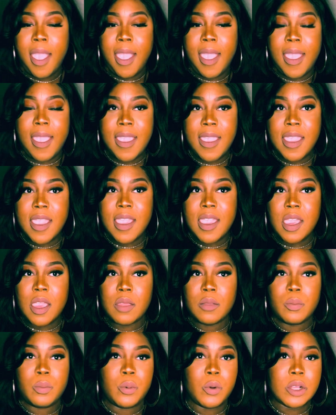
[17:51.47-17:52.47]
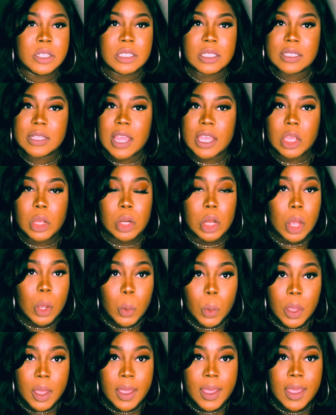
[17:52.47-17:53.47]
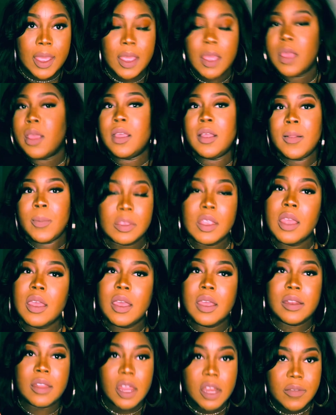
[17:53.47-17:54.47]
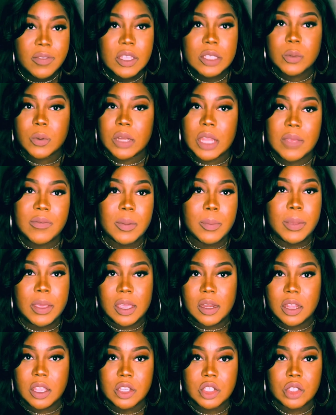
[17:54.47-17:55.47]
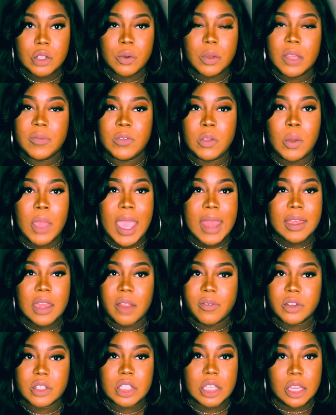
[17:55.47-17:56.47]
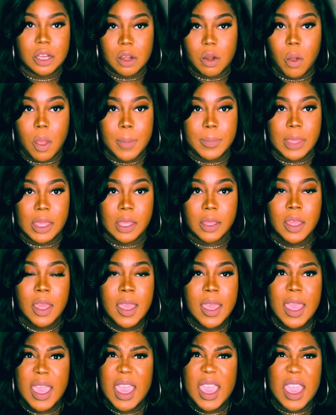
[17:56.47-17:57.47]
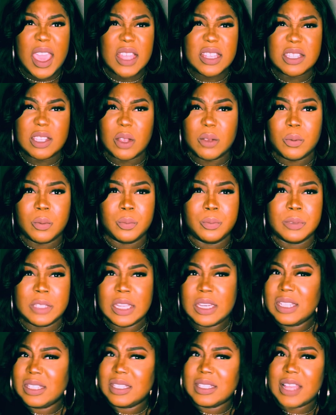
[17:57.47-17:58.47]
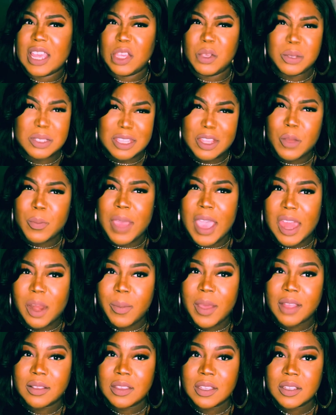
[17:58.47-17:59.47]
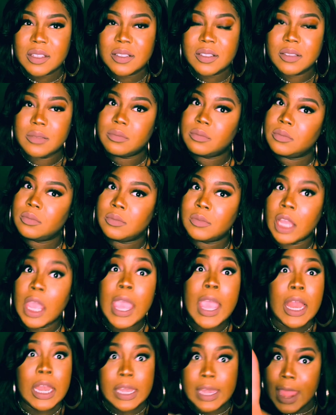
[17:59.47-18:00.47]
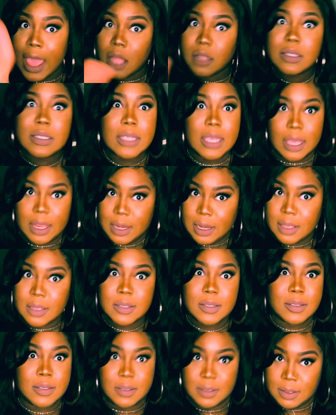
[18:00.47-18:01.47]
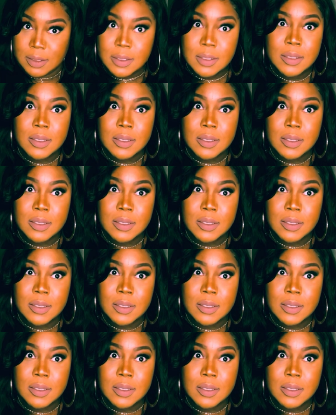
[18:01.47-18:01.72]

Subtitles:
And Porsha's like, you know what? None of this would even be an issue if you had never cheated on me. And so Dennis is like, you still mad about this? Now, Dennis,